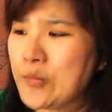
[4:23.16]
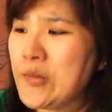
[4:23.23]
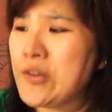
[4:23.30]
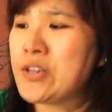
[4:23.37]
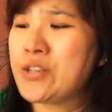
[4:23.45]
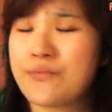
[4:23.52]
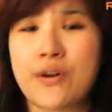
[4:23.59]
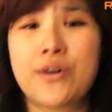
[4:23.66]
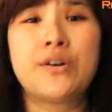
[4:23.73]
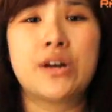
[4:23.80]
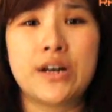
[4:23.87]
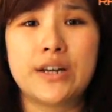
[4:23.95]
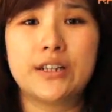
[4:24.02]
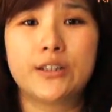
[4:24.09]
This is very
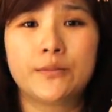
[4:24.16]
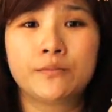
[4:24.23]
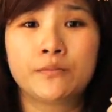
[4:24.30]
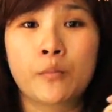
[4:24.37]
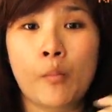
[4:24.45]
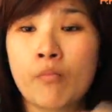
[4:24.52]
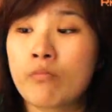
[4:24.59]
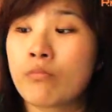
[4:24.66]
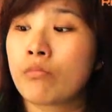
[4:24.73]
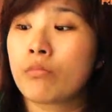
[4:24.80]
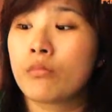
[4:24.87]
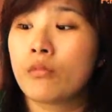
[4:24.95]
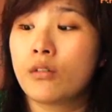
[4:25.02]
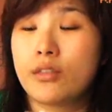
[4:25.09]
nice.
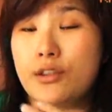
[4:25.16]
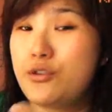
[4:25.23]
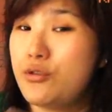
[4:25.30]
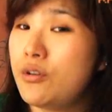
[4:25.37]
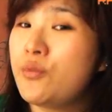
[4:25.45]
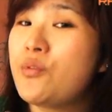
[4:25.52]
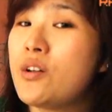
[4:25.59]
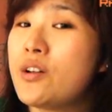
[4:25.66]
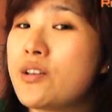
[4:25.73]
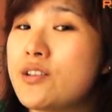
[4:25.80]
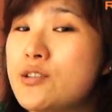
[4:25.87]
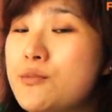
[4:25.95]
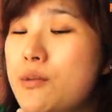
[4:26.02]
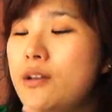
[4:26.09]
The durian filling
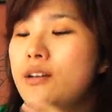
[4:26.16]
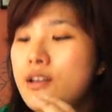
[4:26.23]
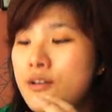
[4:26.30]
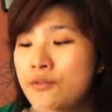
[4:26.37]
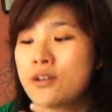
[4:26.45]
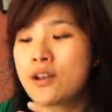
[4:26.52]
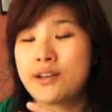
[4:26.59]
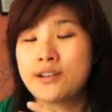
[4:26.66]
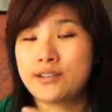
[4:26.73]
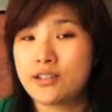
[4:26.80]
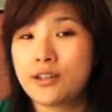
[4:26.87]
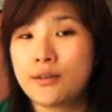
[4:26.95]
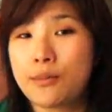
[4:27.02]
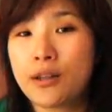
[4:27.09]
is made even
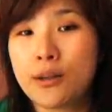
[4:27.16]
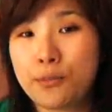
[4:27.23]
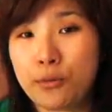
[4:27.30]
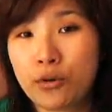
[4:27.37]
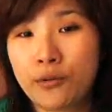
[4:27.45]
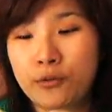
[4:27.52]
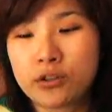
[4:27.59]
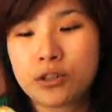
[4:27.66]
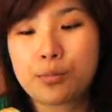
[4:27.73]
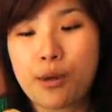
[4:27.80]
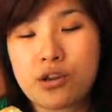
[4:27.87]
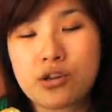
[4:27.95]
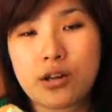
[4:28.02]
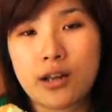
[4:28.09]
nicer by the beautiful
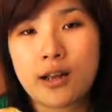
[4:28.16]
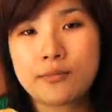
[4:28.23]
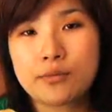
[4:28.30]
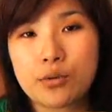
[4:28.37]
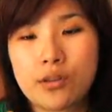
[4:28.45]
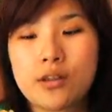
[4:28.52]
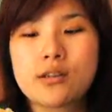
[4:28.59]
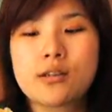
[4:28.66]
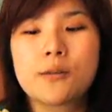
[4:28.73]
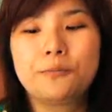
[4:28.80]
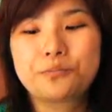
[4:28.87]
sponge that comes with this.